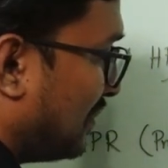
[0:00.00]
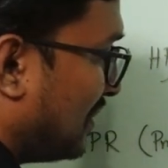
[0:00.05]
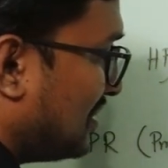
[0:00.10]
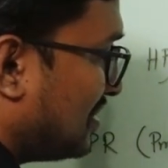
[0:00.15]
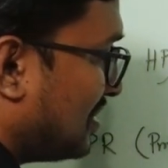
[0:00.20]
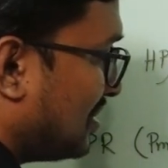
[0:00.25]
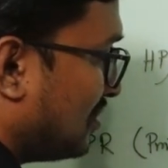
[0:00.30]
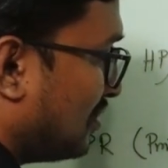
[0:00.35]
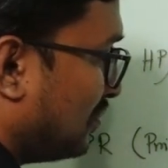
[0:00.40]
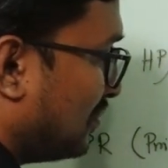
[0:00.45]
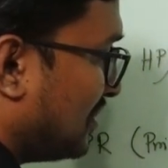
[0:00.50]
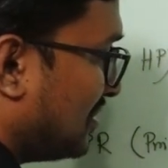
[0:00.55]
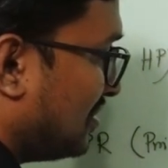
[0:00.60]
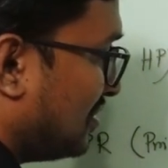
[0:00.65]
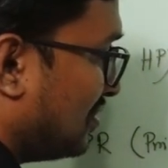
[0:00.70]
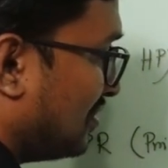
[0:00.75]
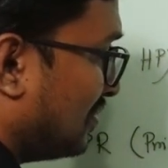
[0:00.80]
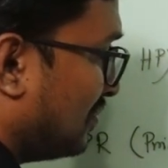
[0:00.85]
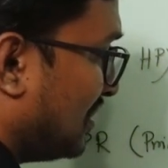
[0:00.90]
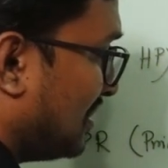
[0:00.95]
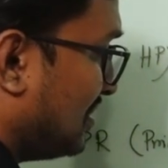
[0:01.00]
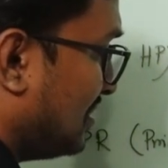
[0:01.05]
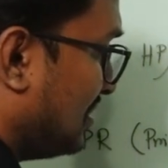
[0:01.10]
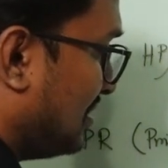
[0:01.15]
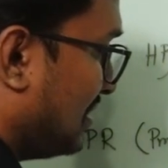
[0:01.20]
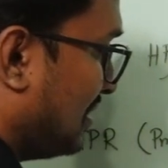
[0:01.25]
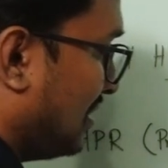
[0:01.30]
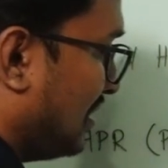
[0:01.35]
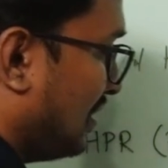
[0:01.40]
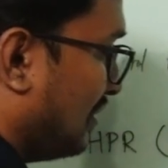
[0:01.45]
PCO. PCO
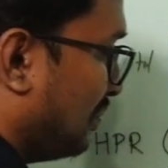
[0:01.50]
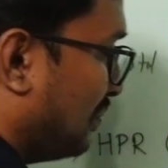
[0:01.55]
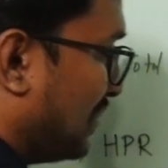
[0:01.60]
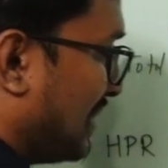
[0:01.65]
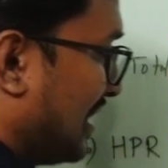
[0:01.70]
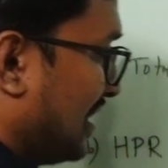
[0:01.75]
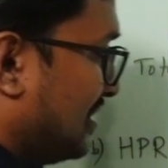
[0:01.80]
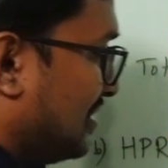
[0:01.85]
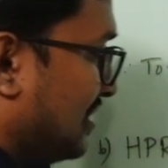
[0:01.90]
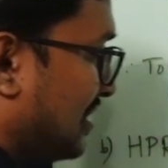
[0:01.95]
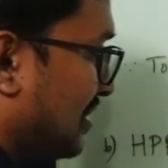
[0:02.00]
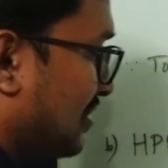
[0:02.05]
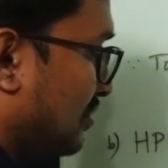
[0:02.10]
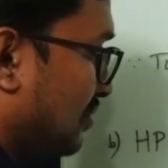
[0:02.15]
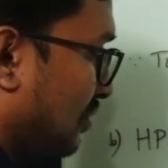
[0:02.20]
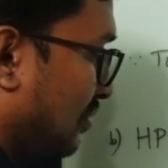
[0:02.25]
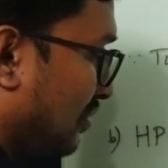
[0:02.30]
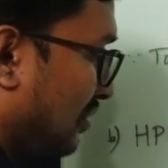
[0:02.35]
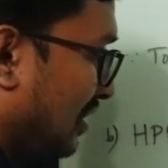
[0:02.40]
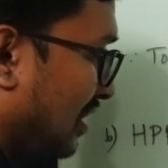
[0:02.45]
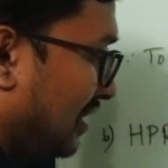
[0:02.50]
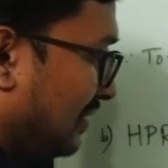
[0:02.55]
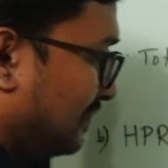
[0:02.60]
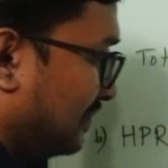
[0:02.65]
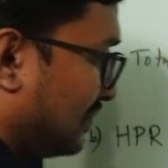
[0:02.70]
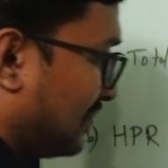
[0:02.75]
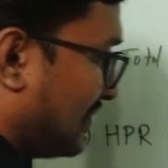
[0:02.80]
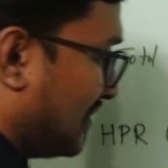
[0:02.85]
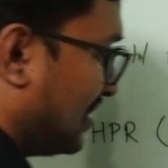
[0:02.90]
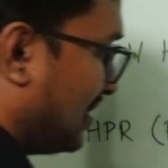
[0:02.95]
means price change
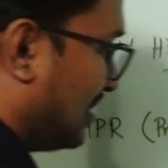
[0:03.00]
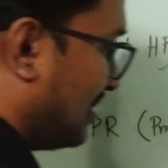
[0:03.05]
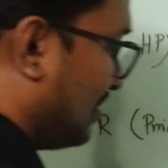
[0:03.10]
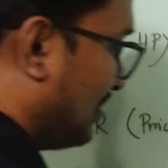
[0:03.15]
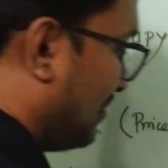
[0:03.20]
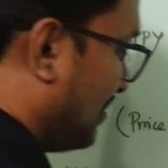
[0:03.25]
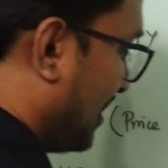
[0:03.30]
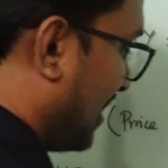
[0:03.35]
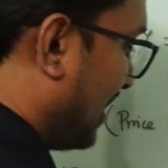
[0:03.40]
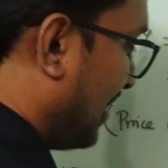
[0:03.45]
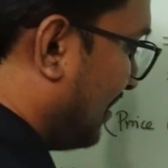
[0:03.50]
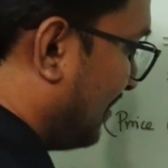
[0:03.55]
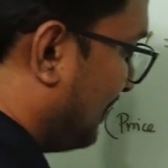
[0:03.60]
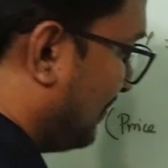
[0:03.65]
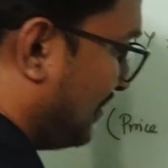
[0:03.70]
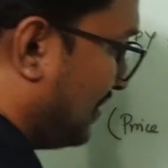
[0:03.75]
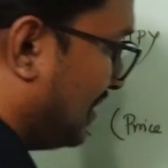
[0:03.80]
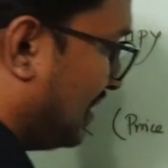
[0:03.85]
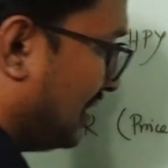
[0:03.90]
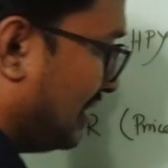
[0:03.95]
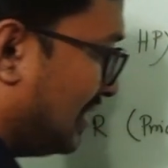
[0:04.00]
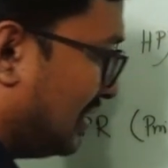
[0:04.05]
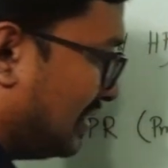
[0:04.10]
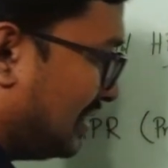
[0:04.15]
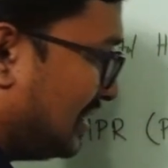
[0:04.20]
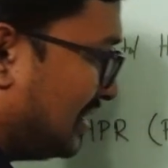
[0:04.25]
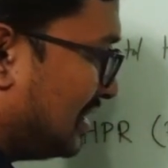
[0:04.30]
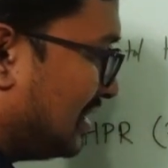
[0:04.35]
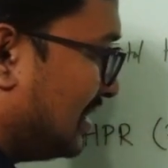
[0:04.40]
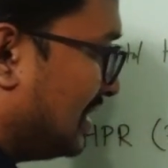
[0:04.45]
only. Just we have
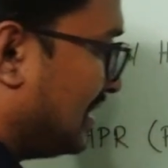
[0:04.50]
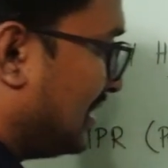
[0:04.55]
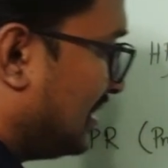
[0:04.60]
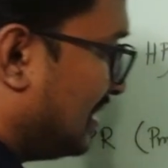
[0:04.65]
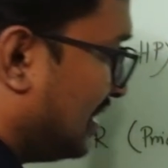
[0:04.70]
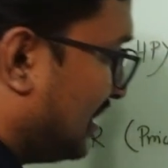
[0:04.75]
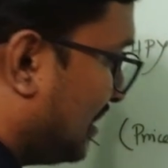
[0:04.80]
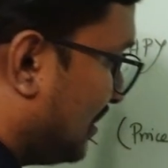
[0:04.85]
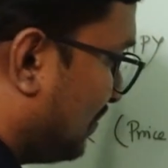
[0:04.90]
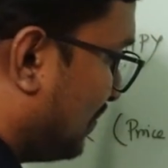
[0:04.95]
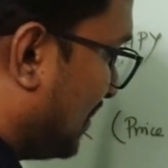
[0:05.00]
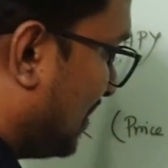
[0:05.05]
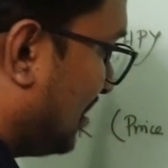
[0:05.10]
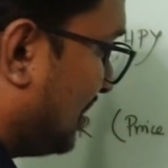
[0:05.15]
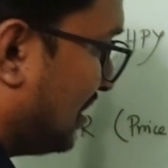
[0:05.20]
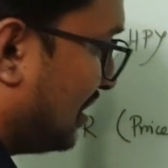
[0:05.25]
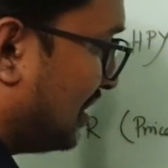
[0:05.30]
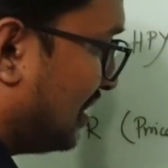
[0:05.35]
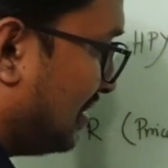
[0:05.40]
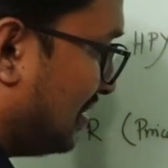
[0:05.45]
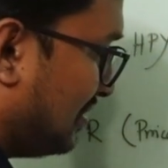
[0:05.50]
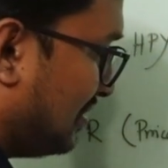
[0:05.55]
written here as per the